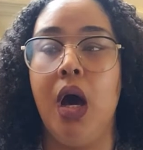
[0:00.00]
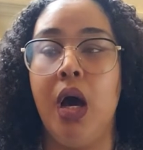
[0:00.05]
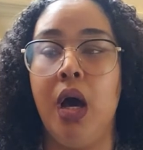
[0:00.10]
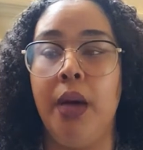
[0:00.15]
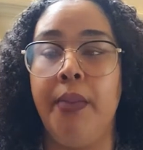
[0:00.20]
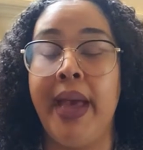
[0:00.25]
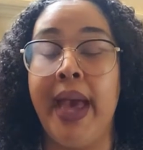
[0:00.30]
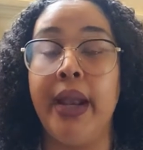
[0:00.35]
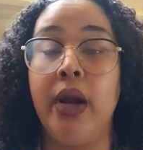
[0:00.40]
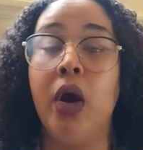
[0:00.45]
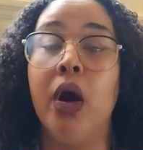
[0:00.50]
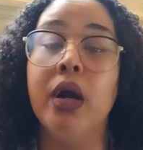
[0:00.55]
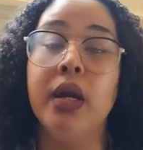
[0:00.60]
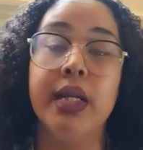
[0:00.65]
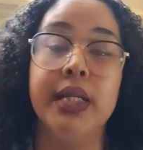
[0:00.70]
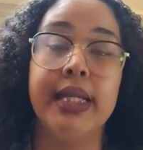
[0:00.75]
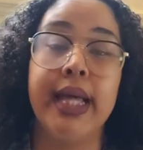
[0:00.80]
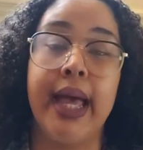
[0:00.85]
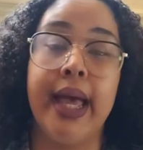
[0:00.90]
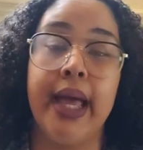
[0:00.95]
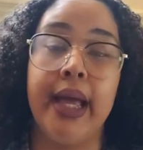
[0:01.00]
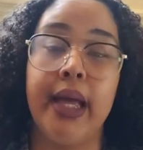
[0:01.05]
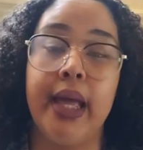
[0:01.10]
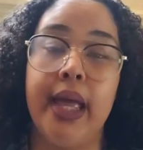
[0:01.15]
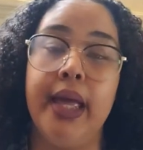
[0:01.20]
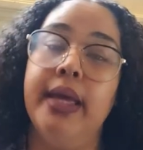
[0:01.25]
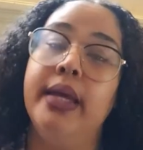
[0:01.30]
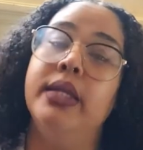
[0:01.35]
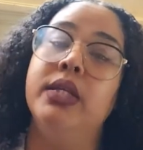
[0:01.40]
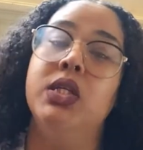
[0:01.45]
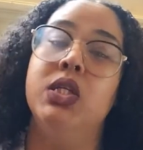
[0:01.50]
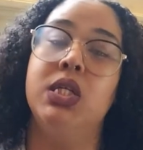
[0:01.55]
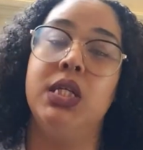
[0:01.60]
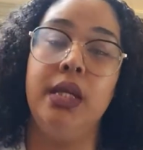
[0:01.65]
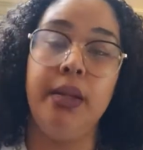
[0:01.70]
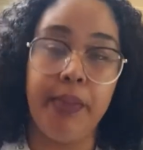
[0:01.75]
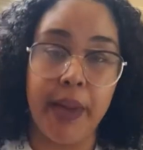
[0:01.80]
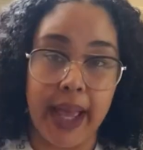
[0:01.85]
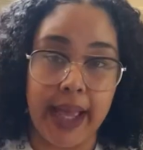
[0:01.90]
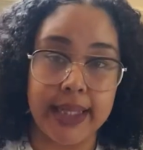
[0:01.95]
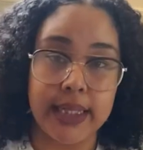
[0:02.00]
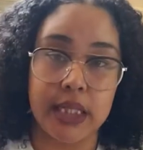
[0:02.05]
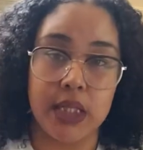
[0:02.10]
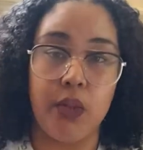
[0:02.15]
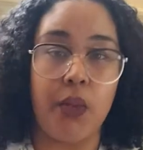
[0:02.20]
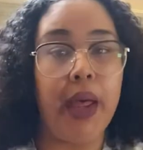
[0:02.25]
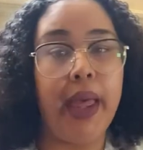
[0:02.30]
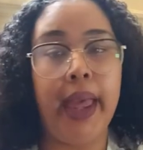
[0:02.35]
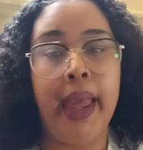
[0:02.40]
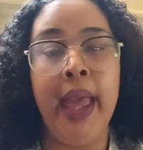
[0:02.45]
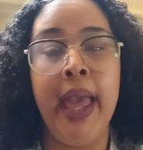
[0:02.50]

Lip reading: a heart attack, and she passed away.